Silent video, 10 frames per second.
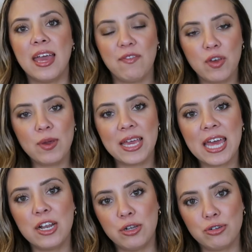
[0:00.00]
if you can
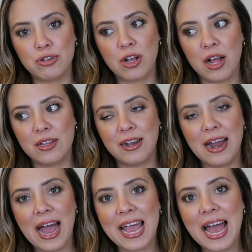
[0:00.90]
get a neutral
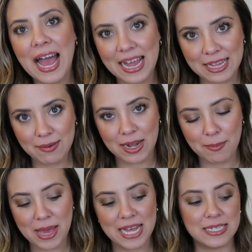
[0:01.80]
color, I highly
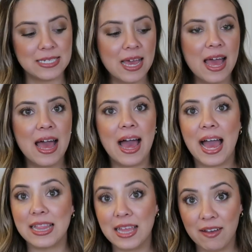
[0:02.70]
recommend.
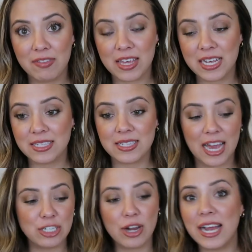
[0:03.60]
I love these.
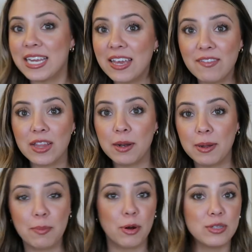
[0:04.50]
I tried to give a little
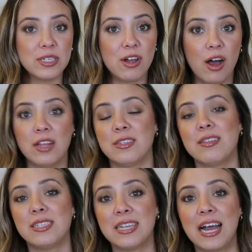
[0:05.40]
bit of pros and cons
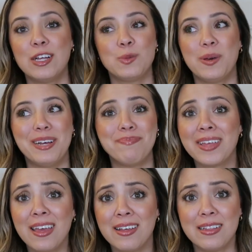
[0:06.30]
on the styles, but
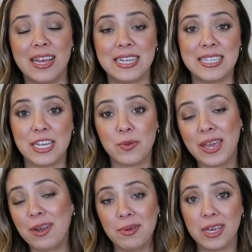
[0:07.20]
like I said, you
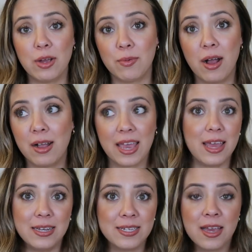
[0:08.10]
can't really go wrong,
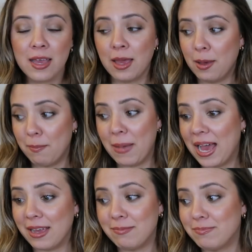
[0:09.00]
and
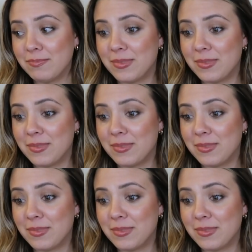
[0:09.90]
my